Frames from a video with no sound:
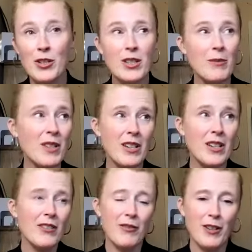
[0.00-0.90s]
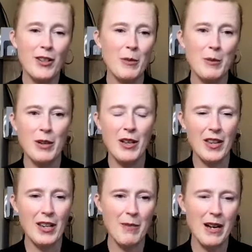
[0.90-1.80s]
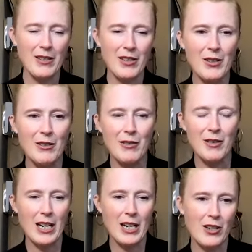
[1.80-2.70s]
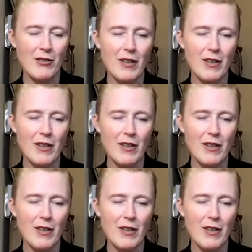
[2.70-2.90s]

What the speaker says: which is something good for other people to think about too. If you could actually